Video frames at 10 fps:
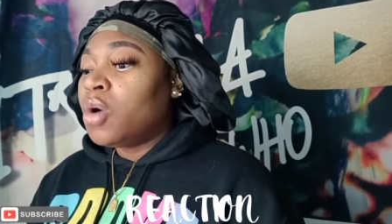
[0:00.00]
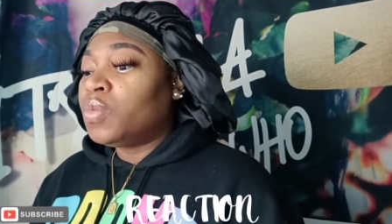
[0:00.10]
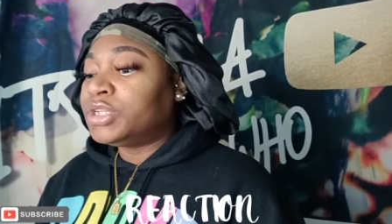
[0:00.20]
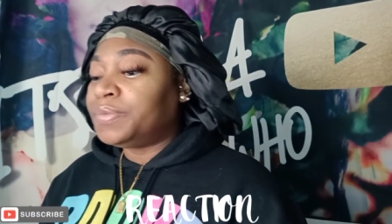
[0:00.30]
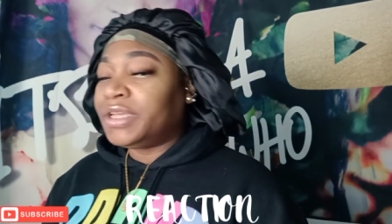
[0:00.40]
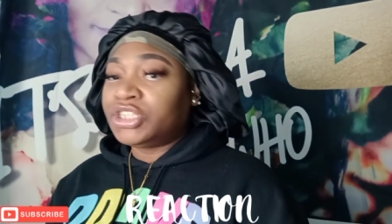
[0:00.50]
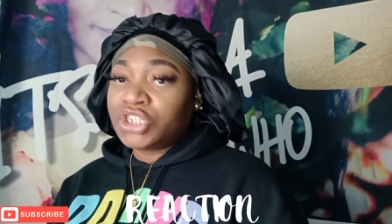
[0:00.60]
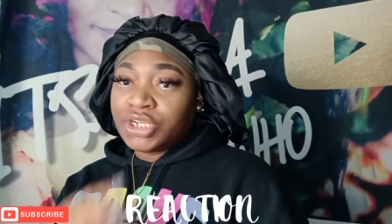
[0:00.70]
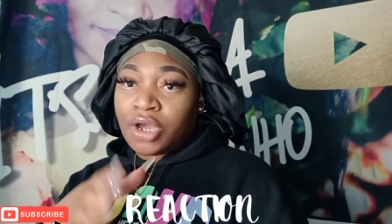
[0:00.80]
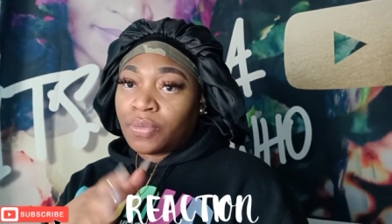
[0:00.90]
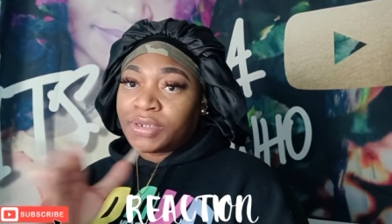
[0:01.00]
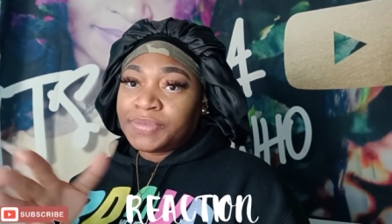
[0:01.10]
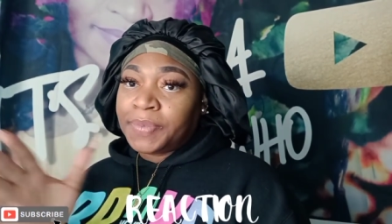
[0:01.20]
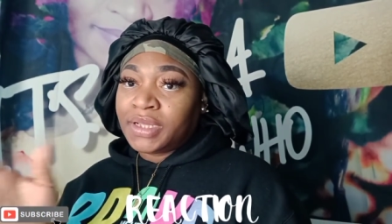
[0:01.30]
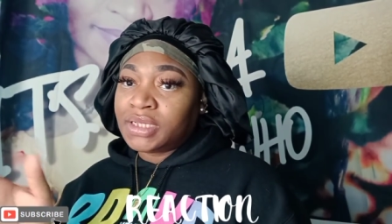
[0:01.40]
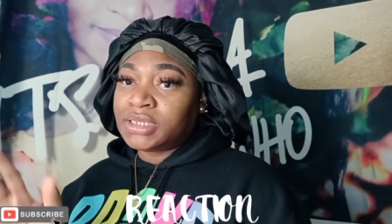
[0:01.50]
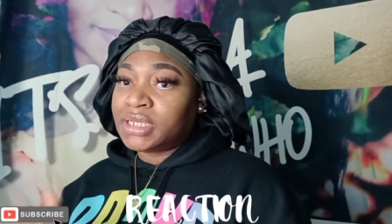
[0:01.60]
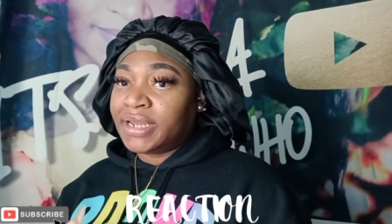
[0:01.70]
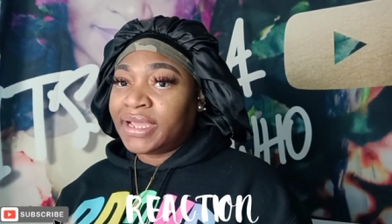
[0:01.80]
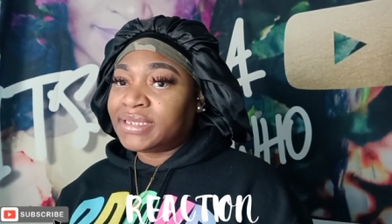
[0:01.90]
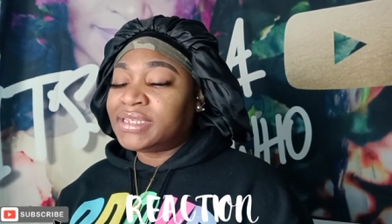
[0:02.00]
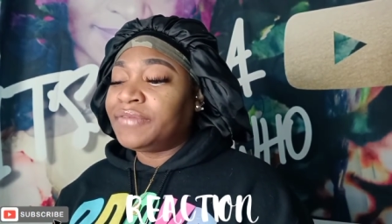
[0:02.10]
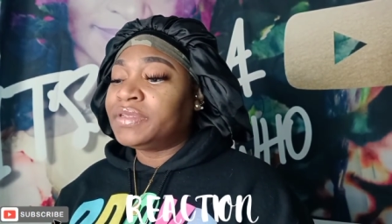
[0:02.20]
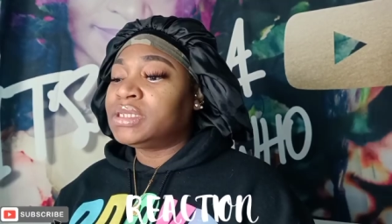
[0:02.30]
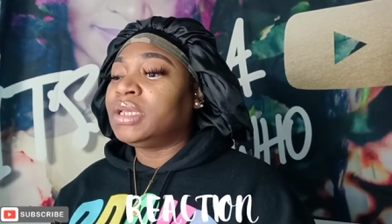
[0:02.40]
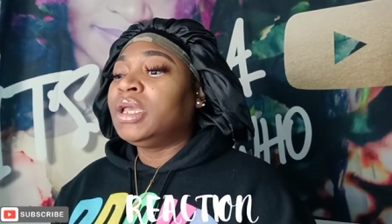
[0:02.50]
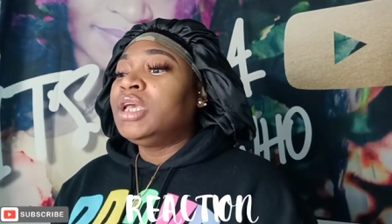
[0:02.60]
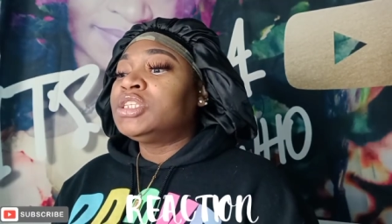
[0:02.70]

Which means she don't respond to negativity.